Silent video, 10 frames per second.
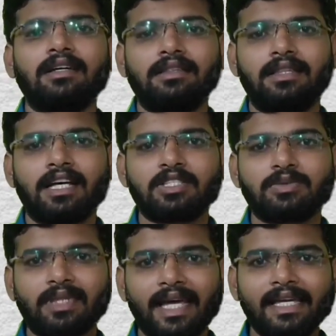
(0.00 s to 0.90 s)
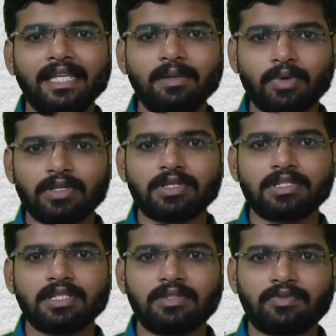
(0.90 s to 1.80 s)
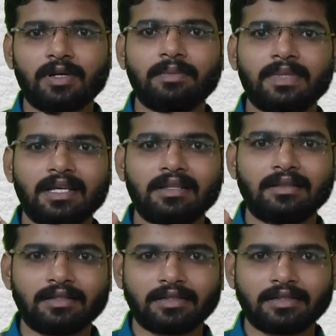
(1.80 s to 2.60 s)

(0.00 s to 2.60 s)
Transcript: the tiny projections from the